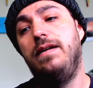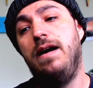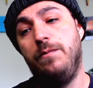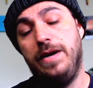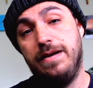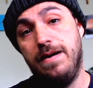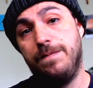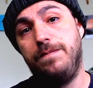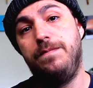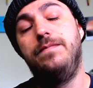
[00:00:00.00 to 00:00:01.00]
I'd wake
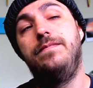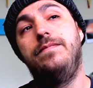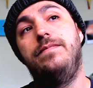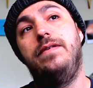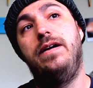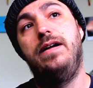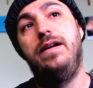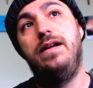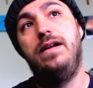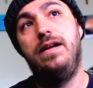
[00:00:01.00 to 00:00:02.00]
up,
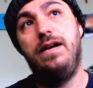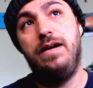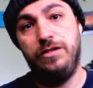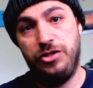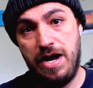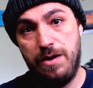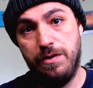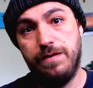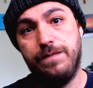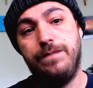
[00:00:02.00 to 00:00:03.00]
I'd
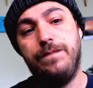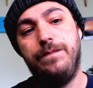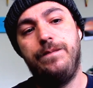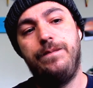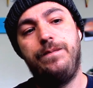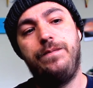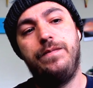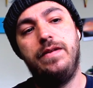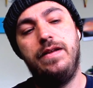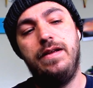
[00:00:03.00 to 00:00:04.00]
shower,
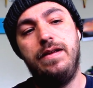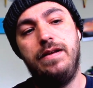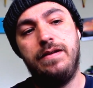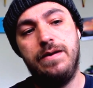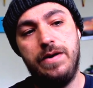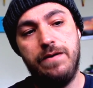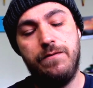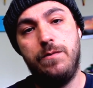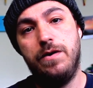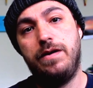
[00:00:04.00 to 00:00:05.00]
get ready
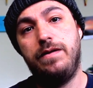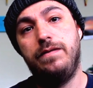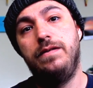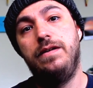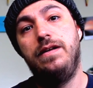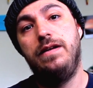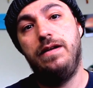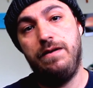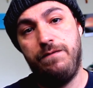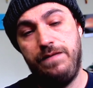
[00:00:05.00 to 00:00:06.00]
for work,
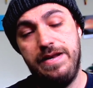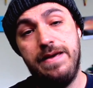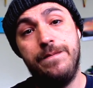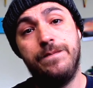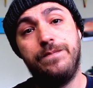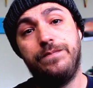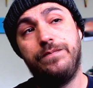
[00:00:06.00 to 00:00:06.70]
feed him,